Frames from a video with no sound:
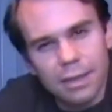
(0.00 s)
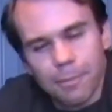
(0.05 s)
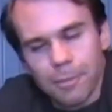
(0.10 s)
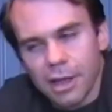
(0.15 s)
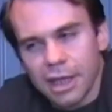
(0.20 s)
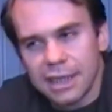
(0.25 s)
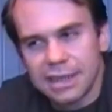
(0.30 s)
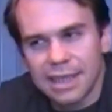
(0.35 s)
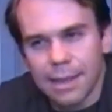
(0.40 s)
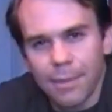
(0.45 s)

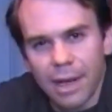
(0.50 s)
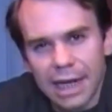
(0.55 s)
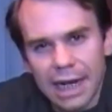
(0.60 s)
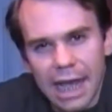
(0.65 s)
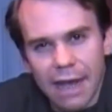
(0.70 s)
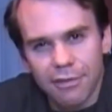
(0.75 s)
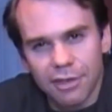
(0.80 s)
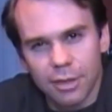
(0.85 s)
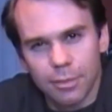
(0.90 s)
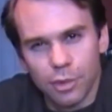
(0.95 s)
complaints I might
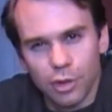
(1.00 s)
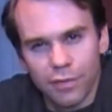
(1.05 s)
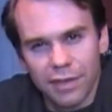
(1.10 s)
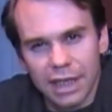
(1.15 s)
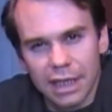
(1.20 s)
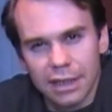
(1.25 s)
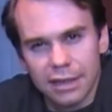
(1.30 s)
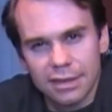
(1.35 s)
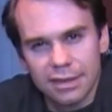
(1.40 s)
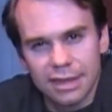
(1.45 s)
have with the movie
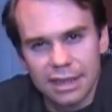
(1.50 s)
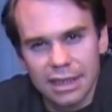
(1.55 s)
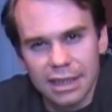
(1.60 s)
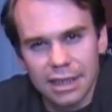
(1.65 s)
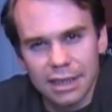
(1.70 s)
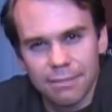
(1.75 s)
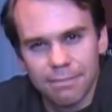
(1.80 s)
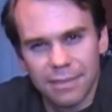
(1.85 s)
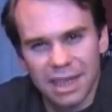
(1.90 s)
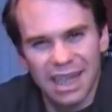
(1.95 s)
is
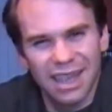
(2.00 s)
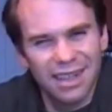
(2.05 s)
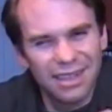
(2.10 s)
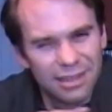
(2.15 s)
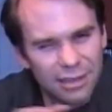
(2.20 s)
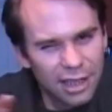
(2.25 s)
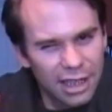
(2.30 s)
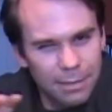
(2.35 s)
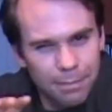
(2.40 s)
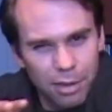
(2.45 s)
the
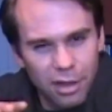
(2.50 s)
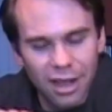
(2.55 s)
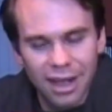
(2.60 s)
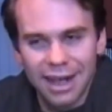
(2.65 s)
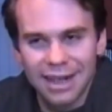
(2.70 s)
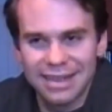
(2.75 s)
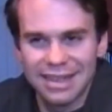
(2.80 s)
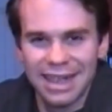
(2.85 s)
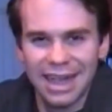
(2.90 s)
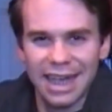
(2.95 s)
meandering
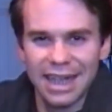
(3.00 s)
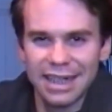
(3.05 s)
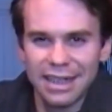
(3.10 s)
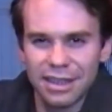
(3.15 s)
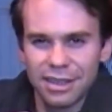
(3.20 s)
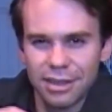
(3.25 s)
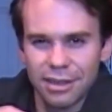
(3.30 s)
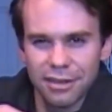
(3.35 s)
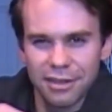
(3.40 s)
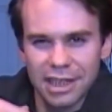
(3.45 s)
plot line.
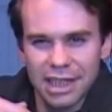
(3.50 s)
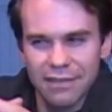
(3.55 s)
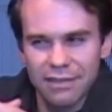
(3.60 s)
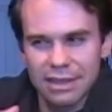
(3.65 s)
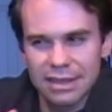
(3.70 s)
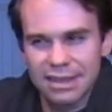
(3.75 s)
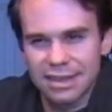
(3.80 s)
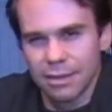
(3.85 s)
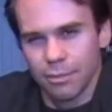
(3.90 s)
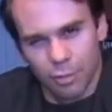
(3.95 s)
You're
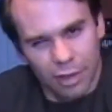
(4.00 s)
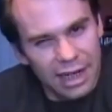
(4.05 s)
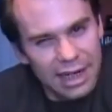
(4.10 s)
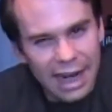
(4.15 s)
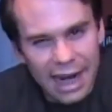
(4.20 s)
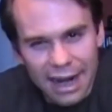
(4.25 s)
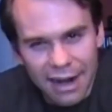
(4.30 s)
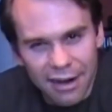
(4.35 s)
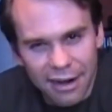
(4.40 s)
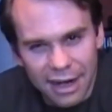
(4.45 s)
given some red
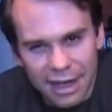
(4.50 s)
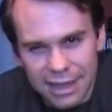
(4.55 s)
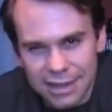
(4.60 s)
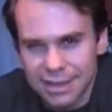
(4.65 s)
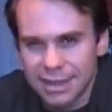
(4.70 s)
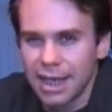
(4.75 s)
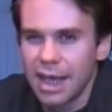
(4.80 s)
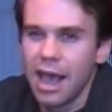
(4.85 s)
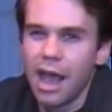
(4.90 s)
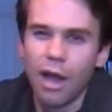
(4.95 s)

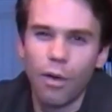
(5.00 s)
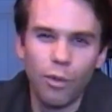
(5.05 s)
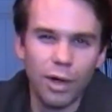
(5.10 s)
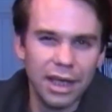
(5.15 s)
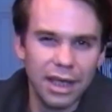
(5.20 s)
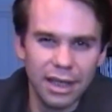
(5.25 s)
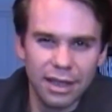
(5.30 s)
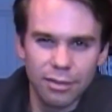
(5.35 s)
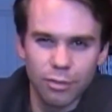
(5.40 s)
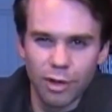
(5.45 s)
herrings
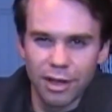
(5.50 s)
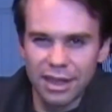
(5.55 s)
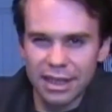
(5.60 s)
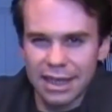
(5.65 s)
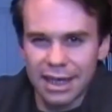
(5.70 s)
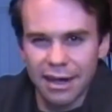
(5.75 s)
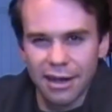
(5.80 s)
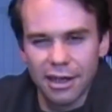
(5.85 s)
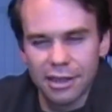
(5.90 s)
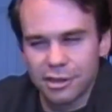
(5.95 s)
with one of the
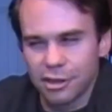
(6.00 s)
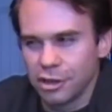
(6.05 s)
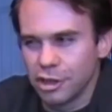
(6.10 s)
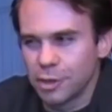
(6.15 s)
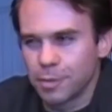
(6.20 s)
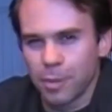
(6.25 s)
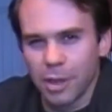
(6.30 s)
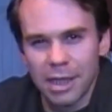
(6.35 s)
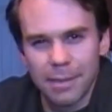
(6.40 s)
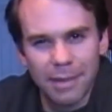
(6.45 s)

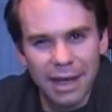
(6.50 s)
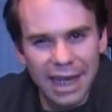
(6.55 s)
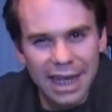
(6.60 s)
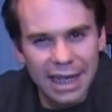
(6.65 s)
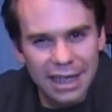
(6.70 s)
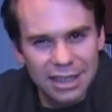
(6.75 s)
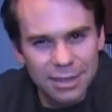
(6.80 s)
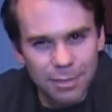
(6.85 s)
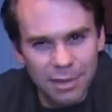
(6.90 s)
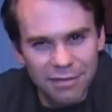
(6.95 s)
characters played by
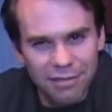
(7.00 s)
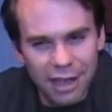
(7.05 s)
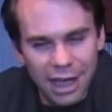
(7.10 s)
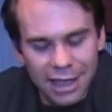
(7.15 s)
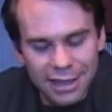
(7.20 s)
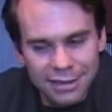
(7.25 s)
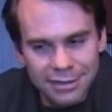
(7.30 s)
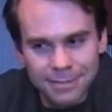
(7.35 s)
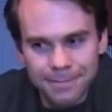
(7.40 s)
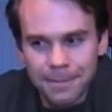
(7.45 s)
Angus
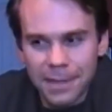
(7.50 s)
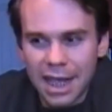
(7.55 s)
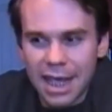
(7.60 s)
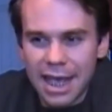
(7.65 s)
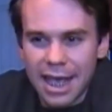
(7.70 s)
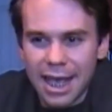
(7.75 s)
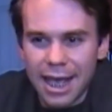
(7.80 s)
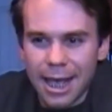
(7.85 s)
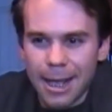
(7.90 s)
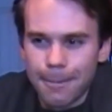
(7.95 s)
Macfadyen.
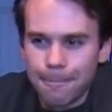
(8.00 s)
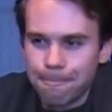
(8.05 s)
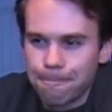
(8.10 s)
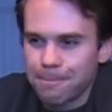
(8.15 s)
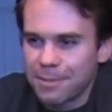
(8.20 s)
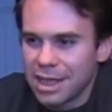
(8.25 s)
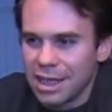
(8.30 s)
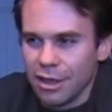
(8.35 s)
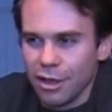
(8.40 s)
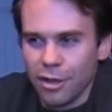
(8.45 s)

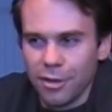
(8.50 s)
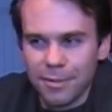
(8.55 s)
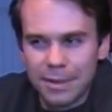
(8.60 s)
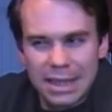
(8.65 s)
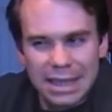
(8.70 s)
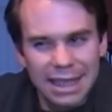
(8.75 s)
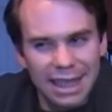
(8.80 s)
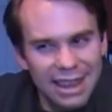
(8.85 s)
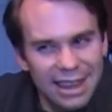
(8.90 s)
You know, you